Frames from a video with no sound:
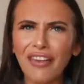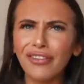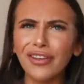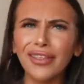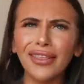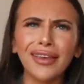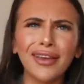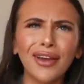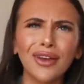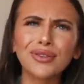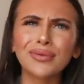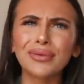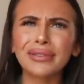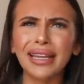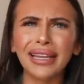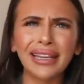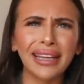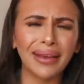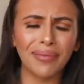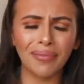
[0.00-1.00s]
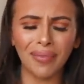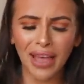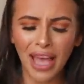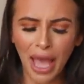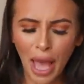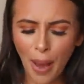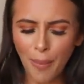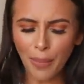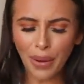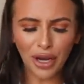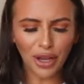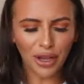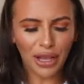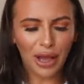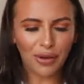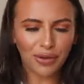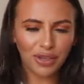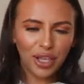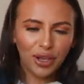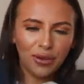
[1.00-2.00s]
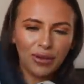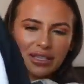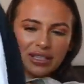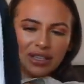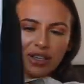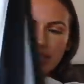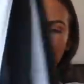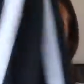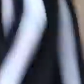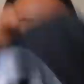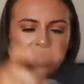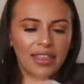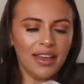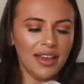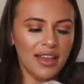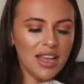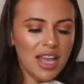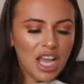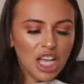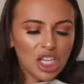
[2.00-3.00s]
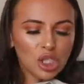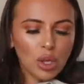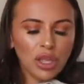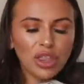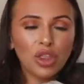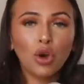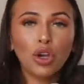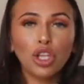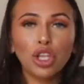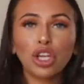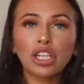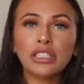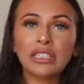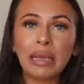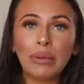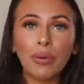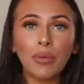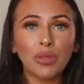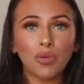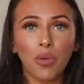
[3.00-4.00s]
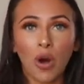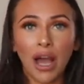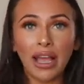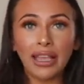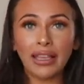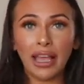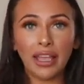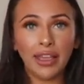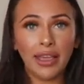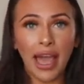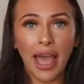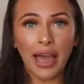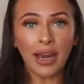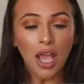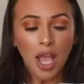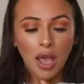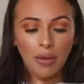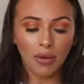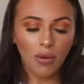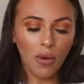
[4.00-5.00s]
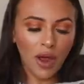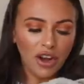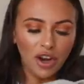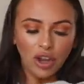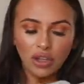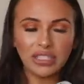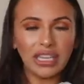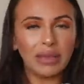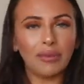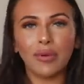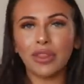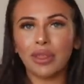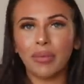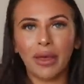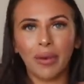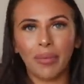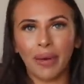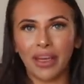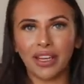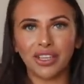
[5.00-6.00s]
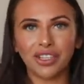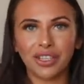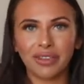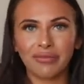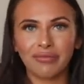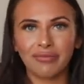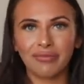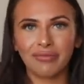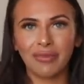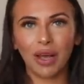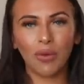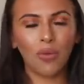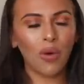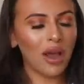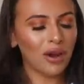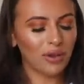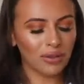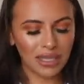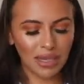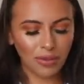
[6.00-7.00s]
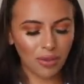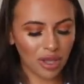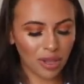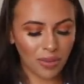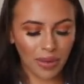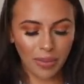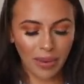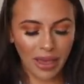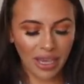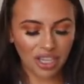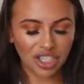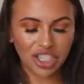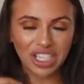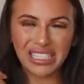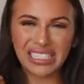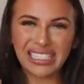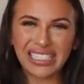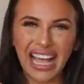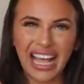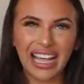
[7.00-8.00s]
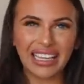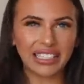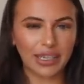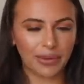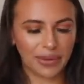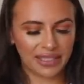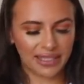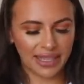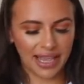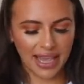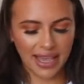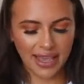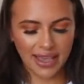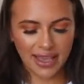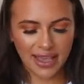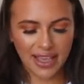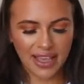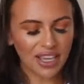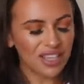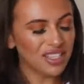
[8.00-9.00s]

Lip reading: Everything goes with denim. But look how cute this looks together. So I thought you could team it with white. Yeah, you can. But why not team it with a bit of beige? Like, why not team with a bit of beige? Sand, I would say.